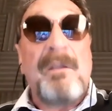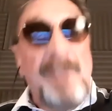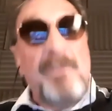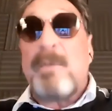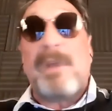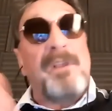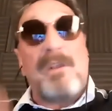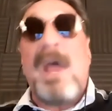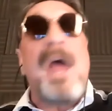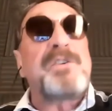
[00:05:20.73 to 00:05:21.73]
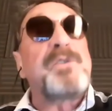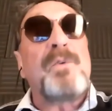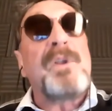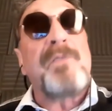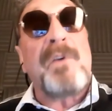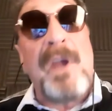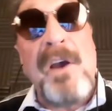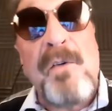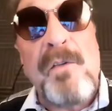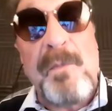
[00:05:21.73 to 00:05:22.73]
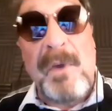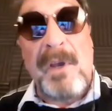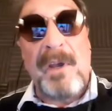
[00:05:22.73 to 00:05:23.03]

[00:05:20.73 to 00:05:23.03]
that would be the last you'll ever hear of me,